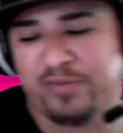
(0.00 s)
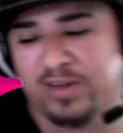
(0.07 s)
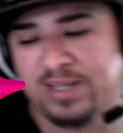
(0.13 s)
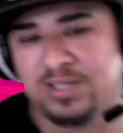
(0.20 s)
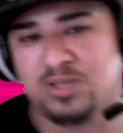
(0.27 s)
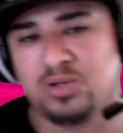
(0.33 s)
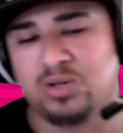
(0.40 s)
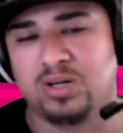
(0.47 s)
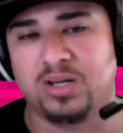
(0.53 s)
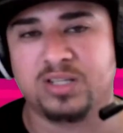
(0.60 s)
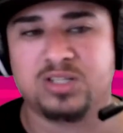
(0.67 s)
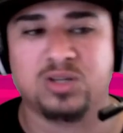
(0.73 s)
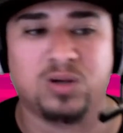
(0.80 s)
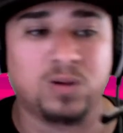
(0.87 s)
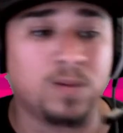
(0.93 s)
too good,
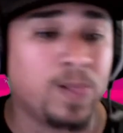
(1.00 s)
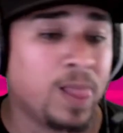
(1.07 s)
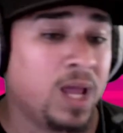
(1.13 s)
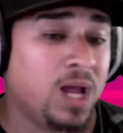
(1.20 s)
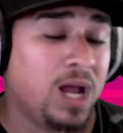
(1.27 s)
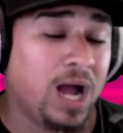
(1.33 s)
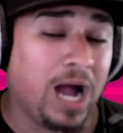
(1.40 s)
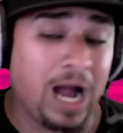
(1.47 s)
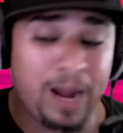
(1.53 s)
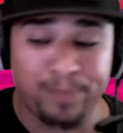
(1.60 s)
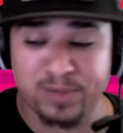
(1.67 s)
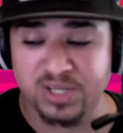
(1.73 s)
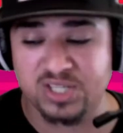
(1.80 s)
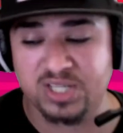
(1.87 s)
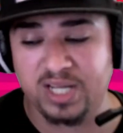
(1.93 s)
so I
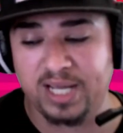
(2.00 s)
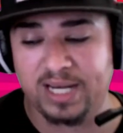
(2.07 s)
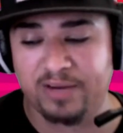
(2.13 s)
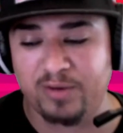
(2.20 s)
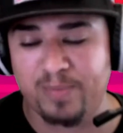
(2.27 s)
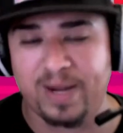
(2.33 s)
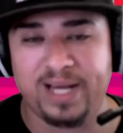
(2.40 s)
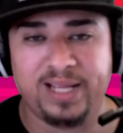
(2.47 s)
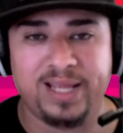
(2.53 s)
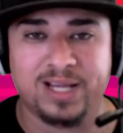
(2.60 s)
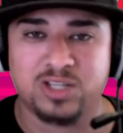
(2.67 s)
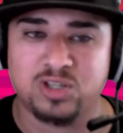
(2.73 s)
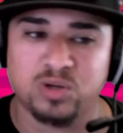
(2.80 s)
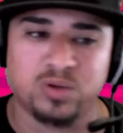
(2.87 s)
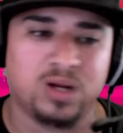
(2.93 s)
appreciate everybody that
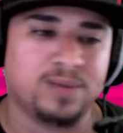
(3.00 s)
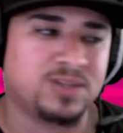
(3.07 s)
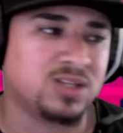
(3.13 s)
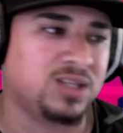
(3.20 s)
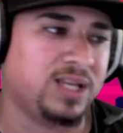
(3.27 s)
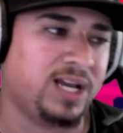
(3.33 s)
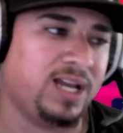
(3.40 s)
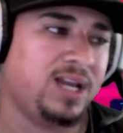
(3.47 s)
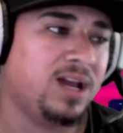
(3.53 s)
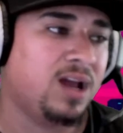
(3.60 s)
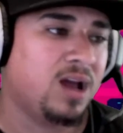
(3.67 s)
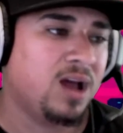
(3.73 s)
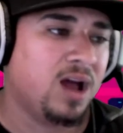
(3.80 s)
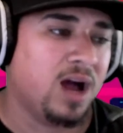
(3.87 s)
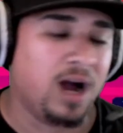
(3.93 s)
showed up today.
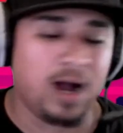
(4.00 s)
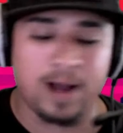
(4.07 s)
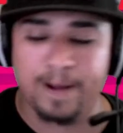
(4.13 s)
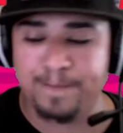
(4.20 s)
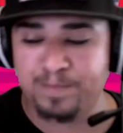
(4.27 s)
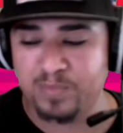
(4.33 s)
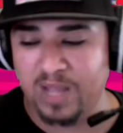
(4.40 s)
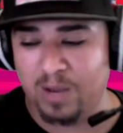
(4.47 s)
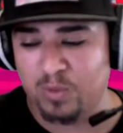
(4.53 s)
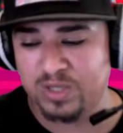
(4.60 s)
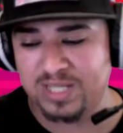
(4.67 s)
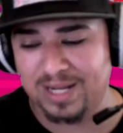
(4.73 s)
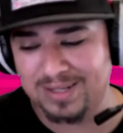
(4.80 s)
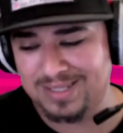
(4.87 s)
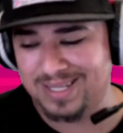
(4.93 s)
I wish I
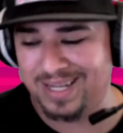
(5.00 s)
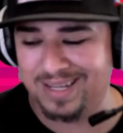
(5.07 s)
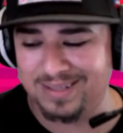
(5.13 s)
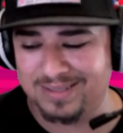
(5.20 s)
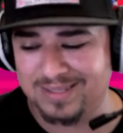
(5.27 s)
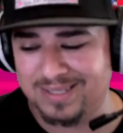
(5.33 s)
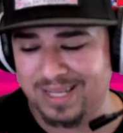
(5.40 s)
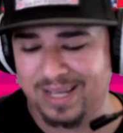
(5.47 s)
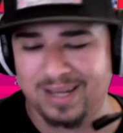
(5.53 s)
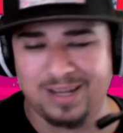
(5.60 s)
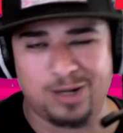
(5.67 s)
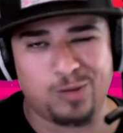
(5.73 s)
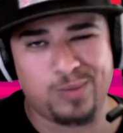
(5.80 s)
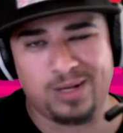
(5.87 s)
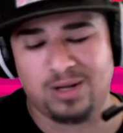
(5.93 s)
could stay a
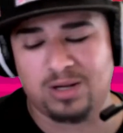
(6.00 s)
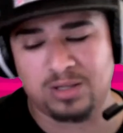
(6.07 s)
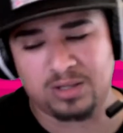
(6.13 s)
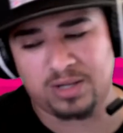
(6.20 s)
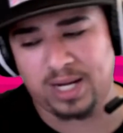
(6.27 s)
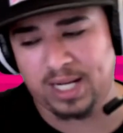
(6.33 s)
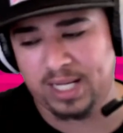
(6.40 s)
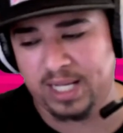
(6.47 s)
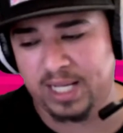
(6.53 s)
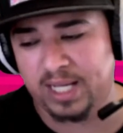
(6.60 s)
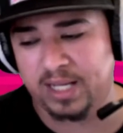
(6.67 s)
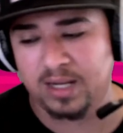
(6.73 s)
little bit longer. I can't.